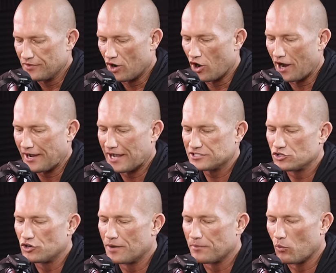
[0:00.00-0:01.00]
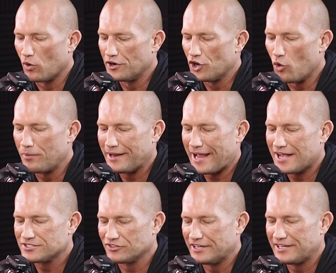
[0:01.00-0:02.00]
All right, guys. So number one, nobody
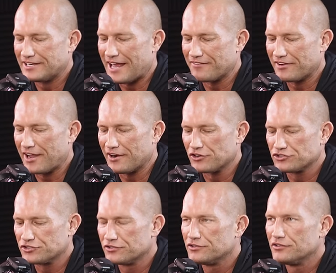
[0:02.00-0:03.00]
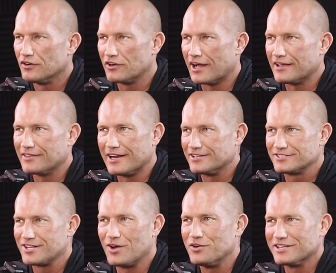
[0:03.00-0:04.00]
has Lincoln Navigators. Okay. They
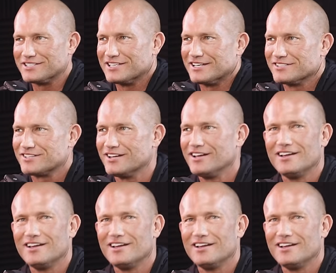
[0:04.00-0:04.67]
just don't exist.